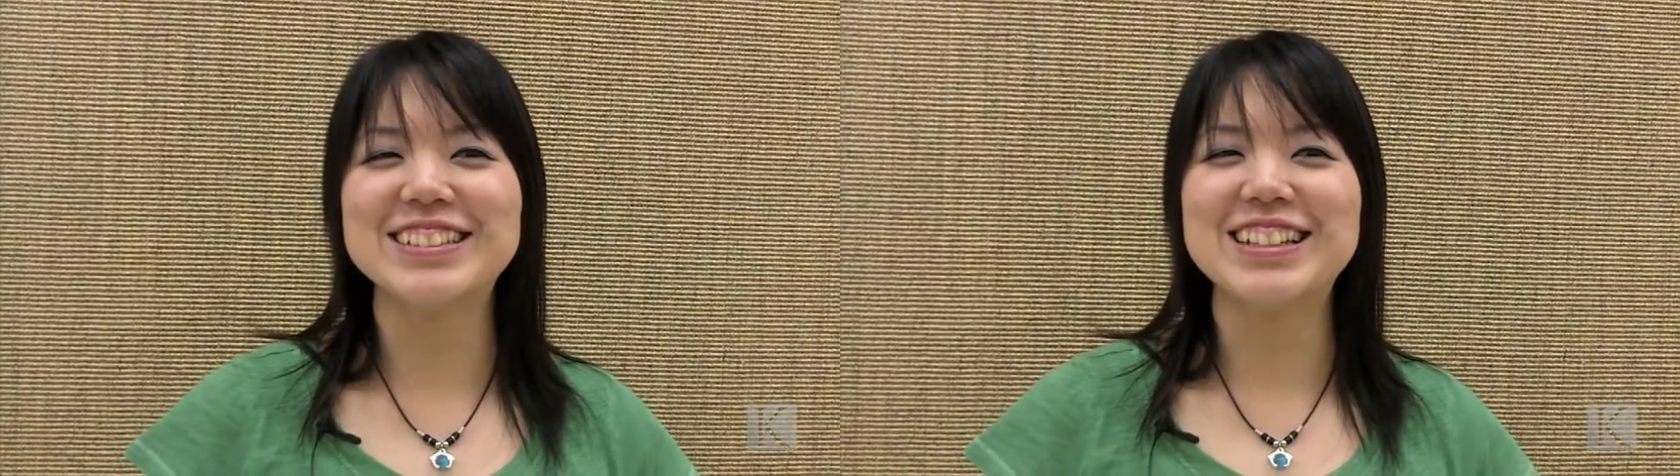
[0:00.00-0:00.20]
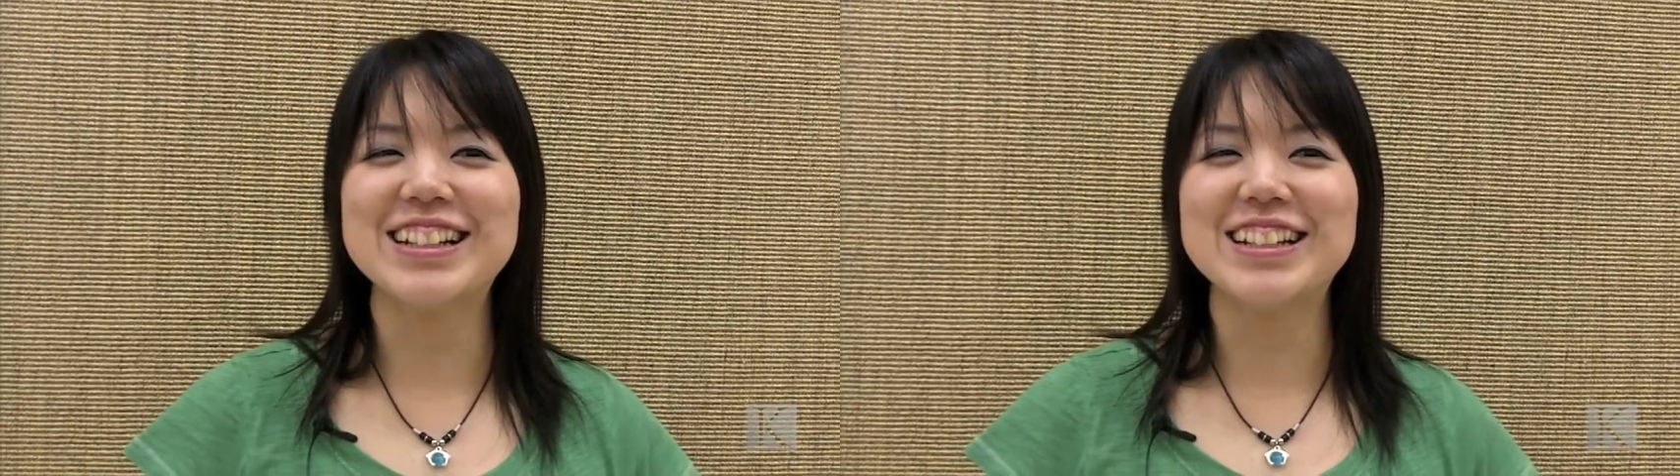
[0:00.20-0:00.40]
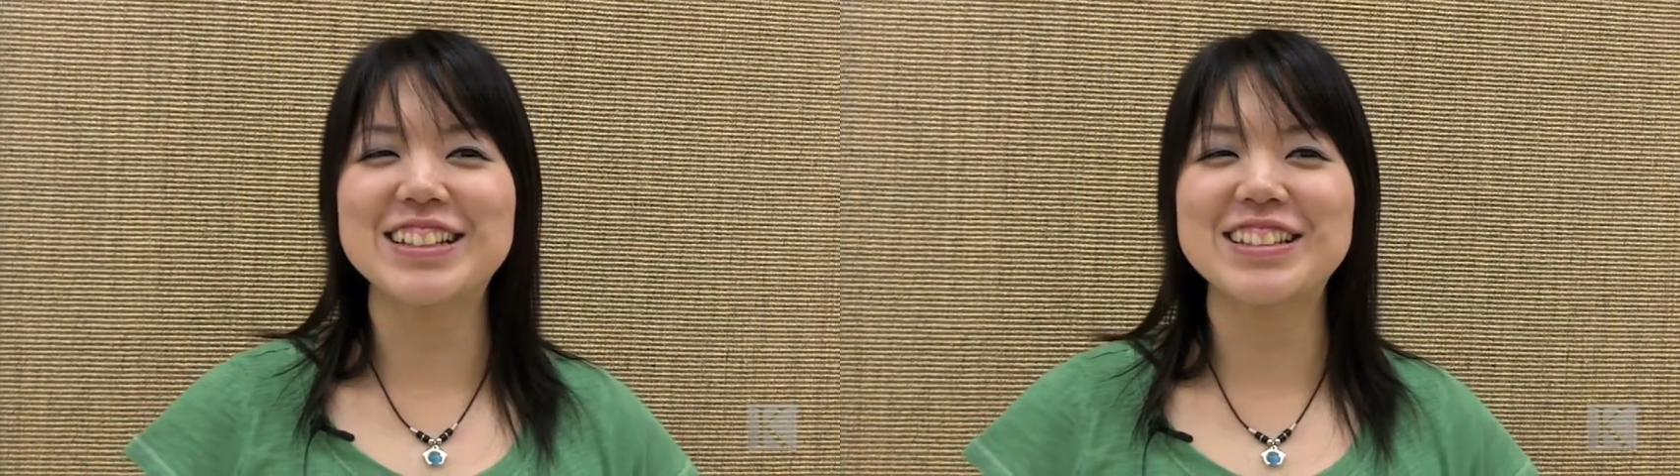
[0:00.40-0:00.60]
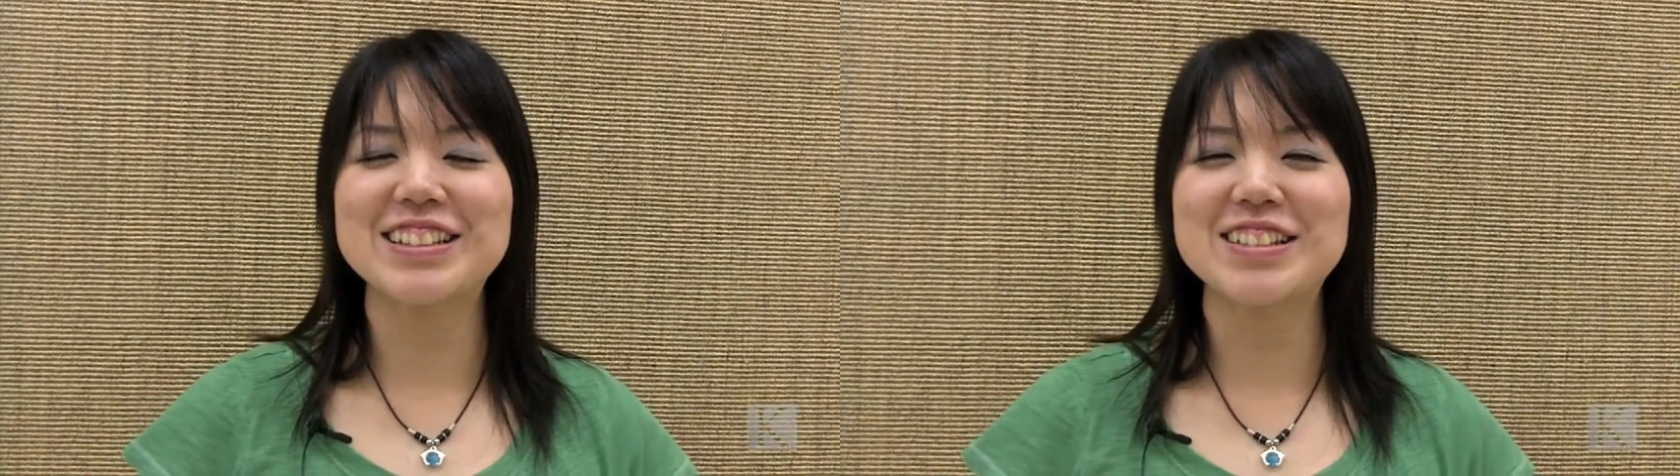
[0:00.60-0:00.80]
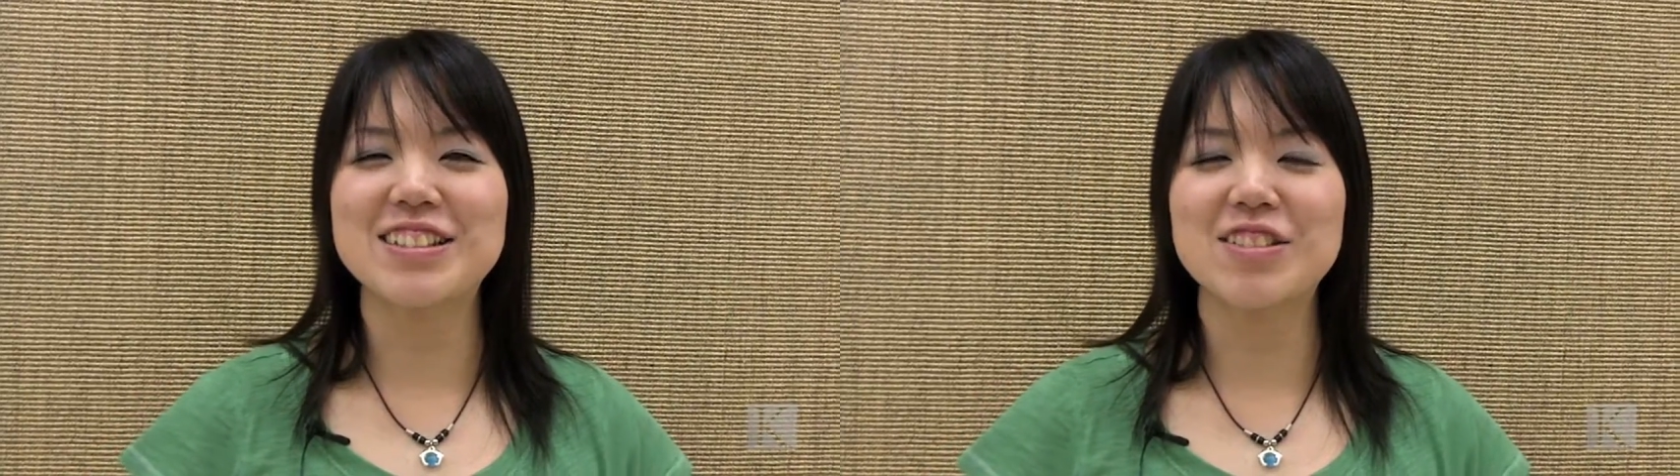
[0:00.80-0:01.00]
like
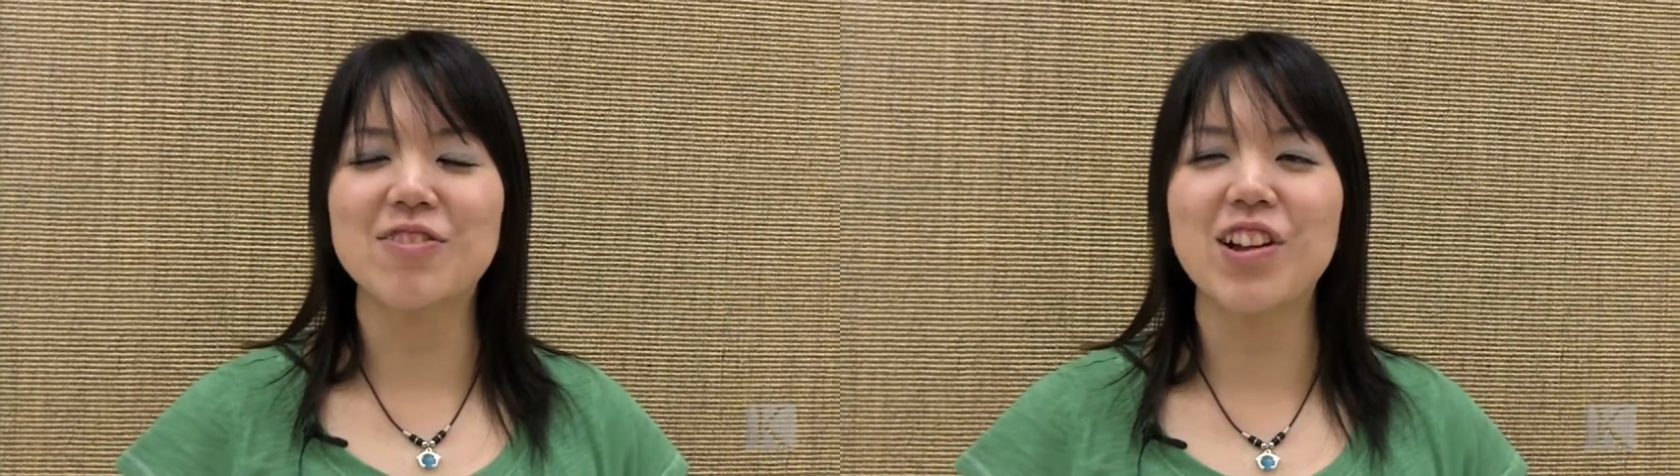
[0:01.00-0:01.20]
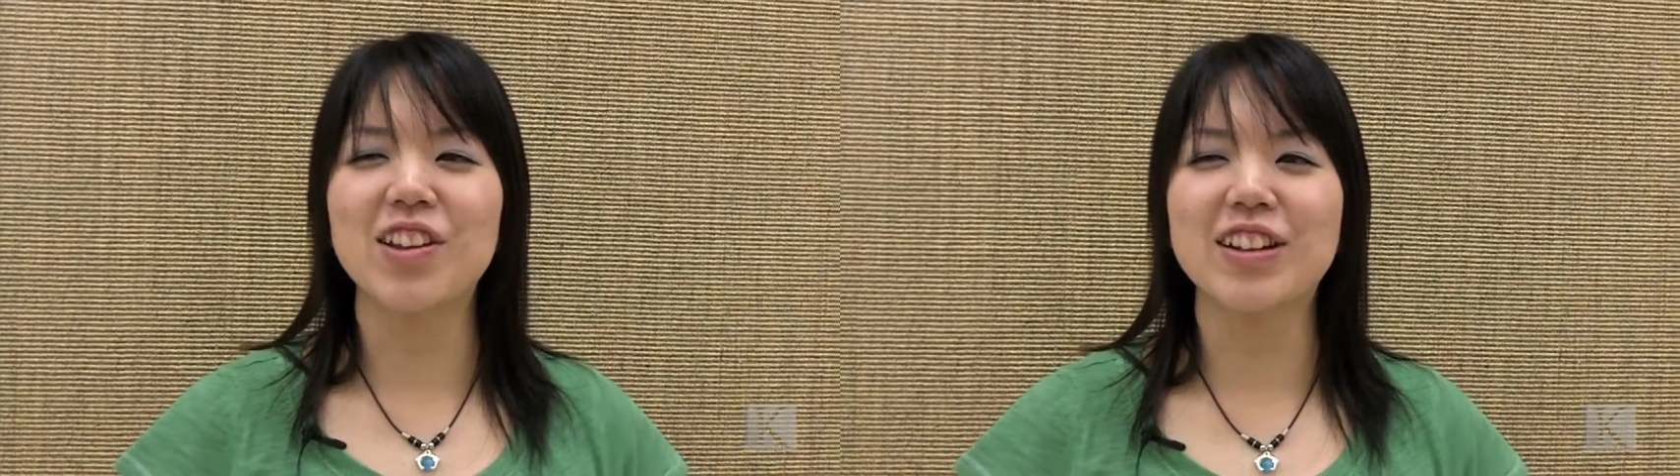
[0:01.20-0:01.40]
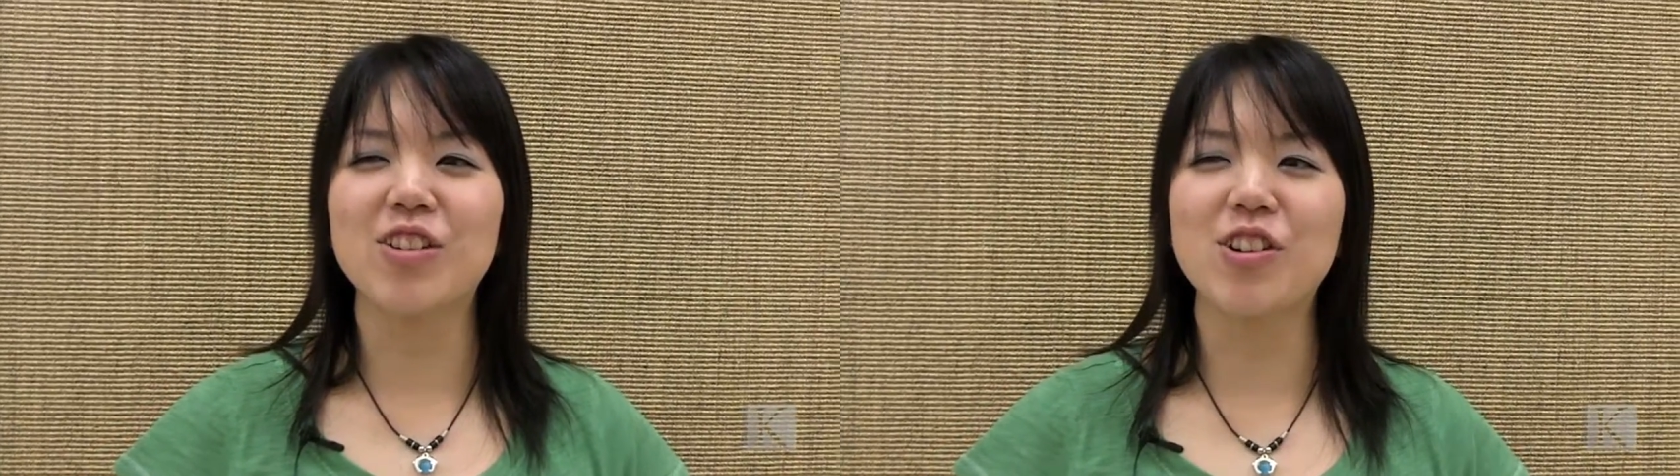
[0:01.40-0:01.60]
following